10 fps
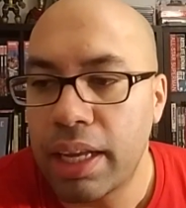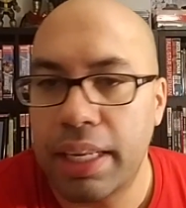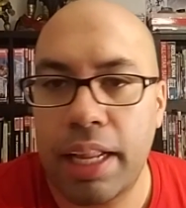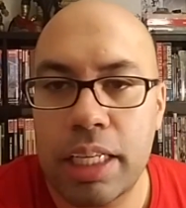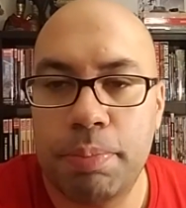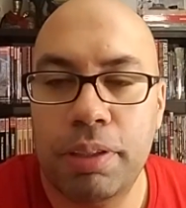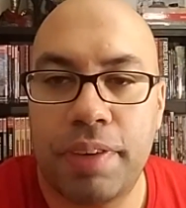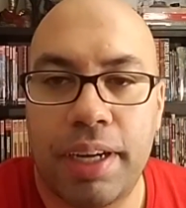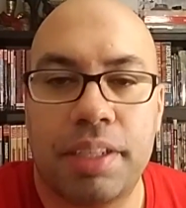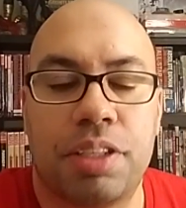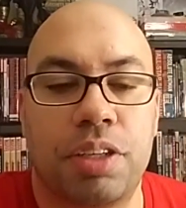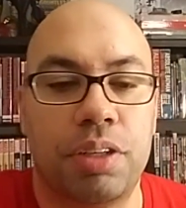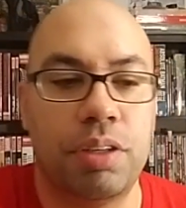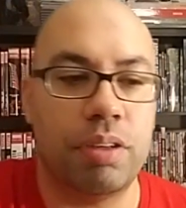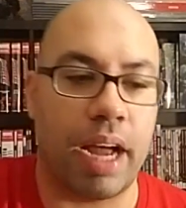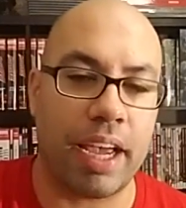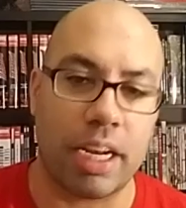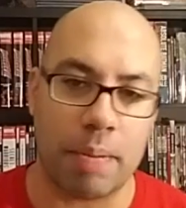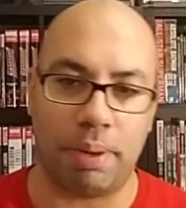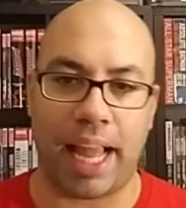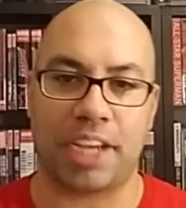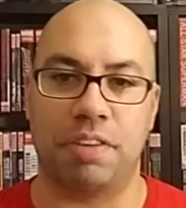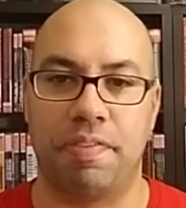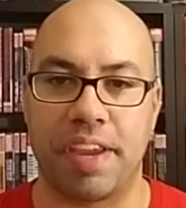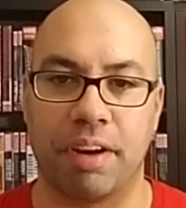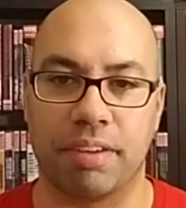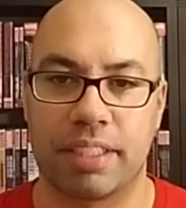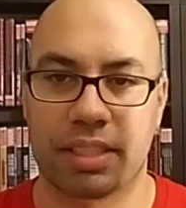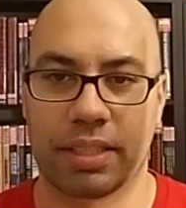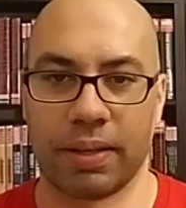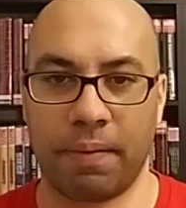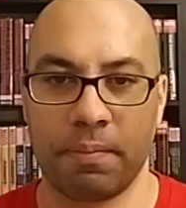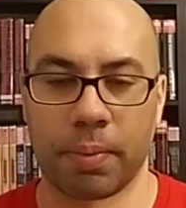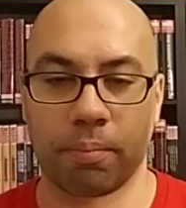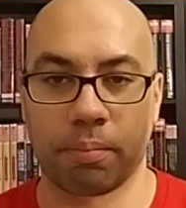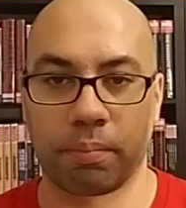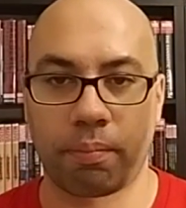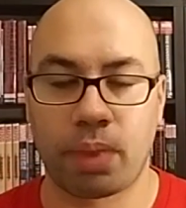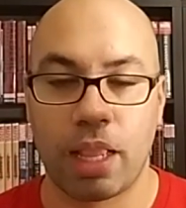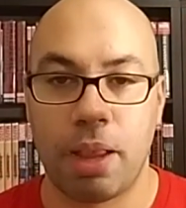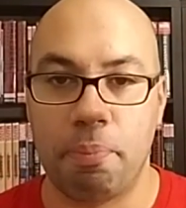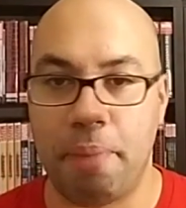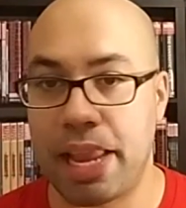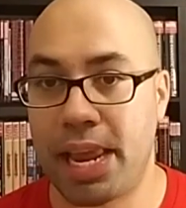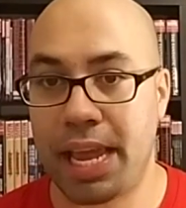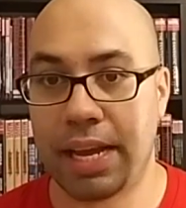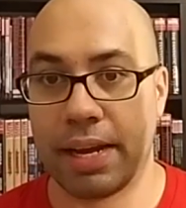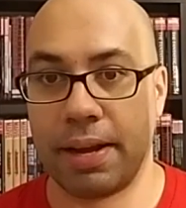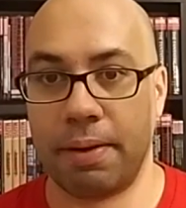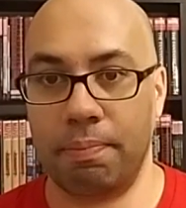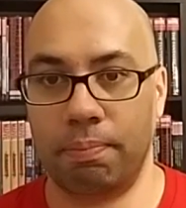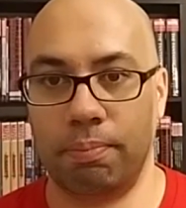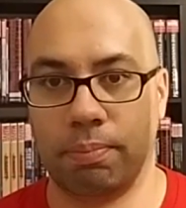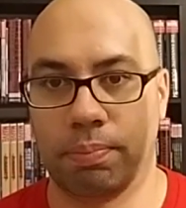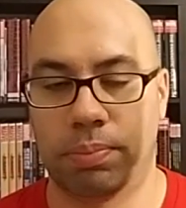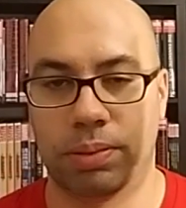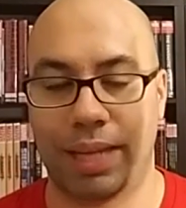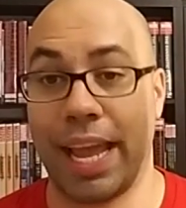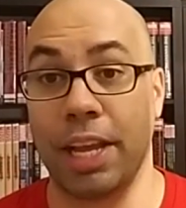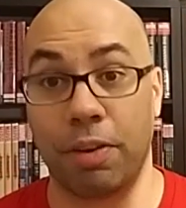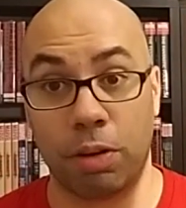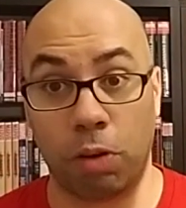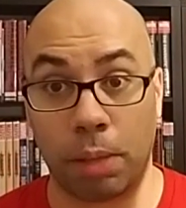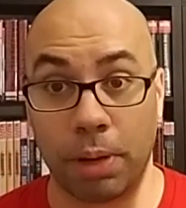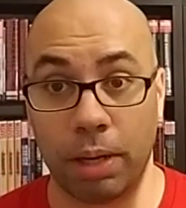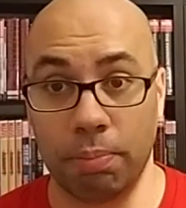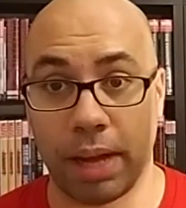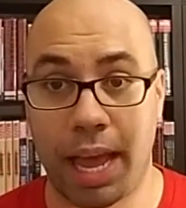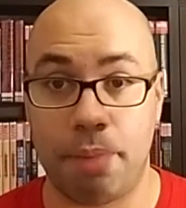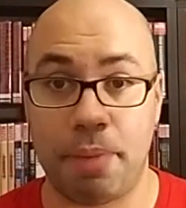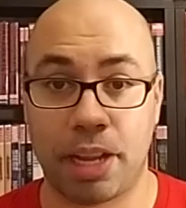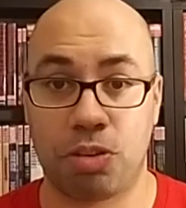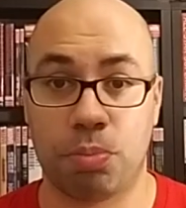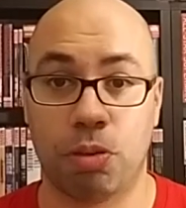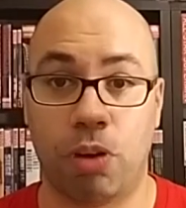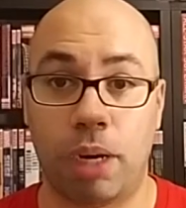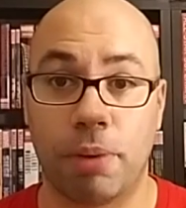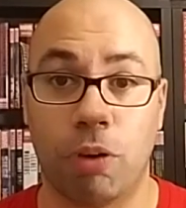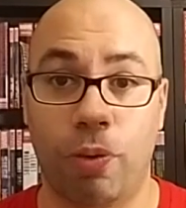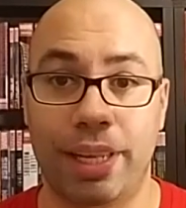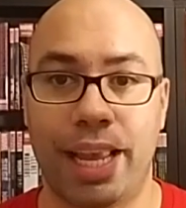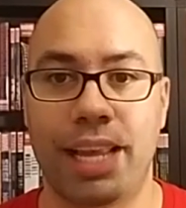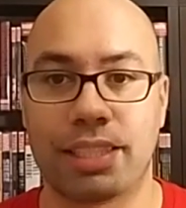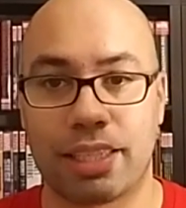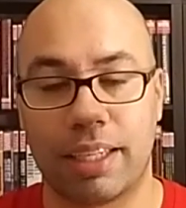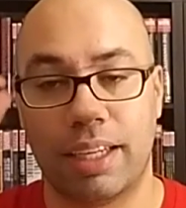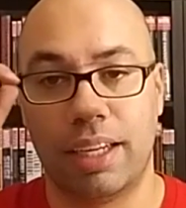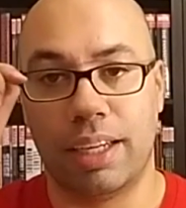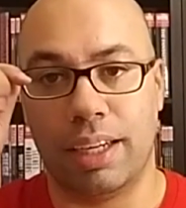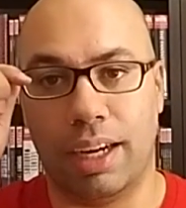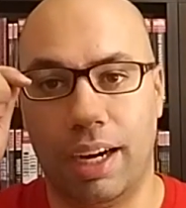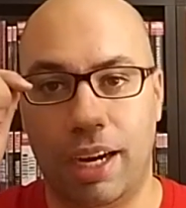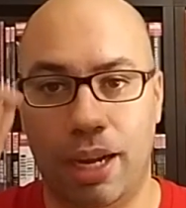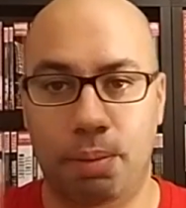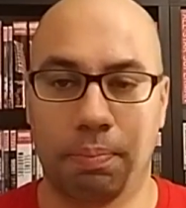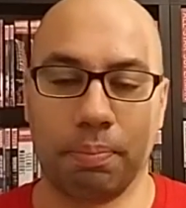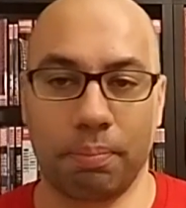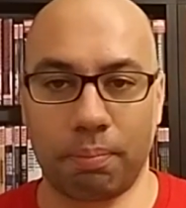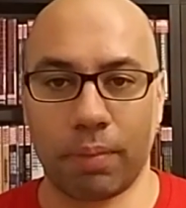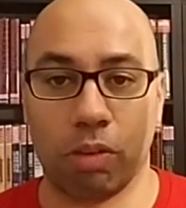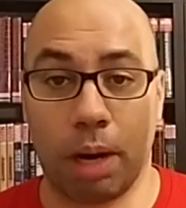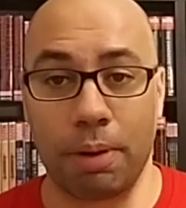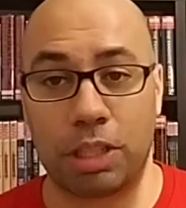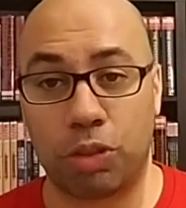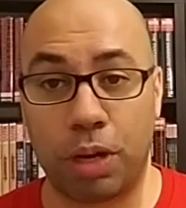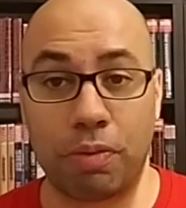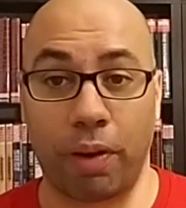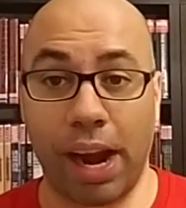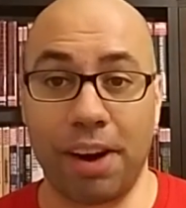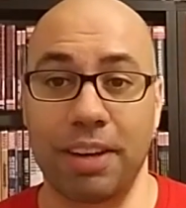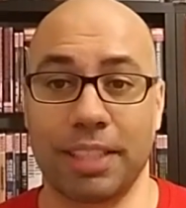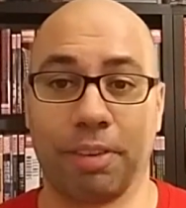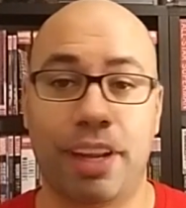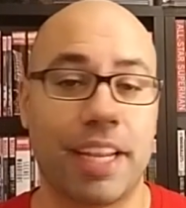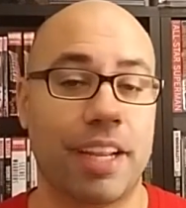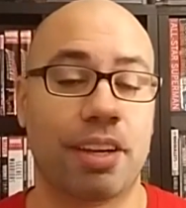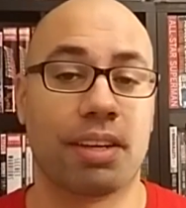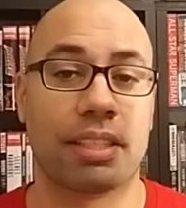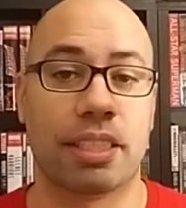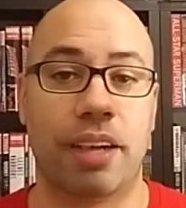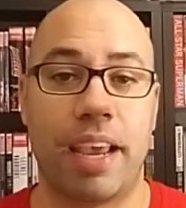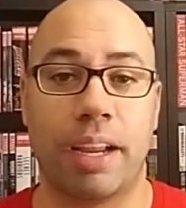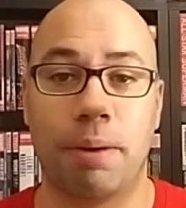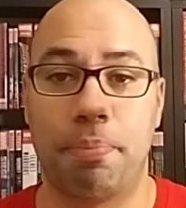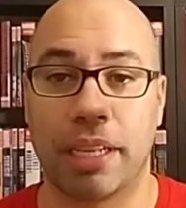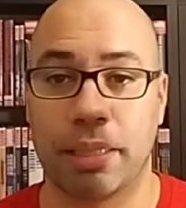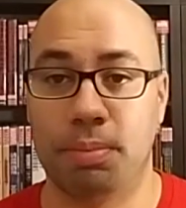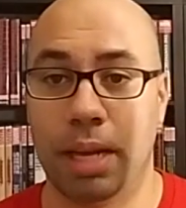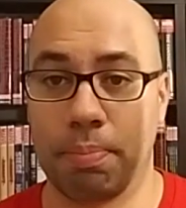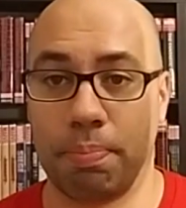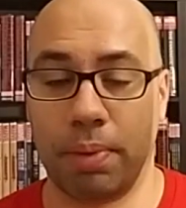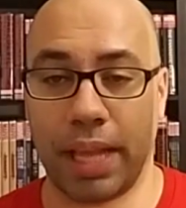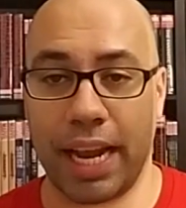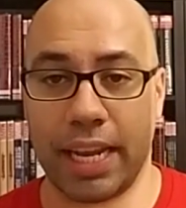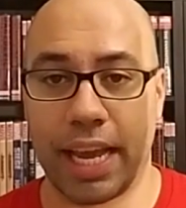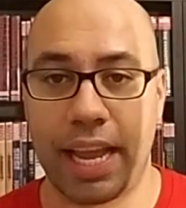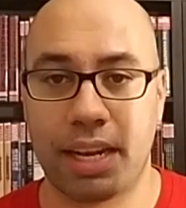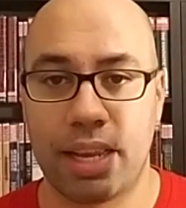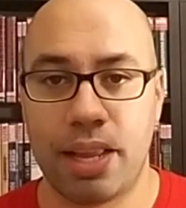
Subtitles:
Now let's move on to, I got a couple action figures. Made a, I hate going to Walmart, but I had to make a trip to Walmart one night. Walmart's 24 hours around here, so I had to go pick something up late at night.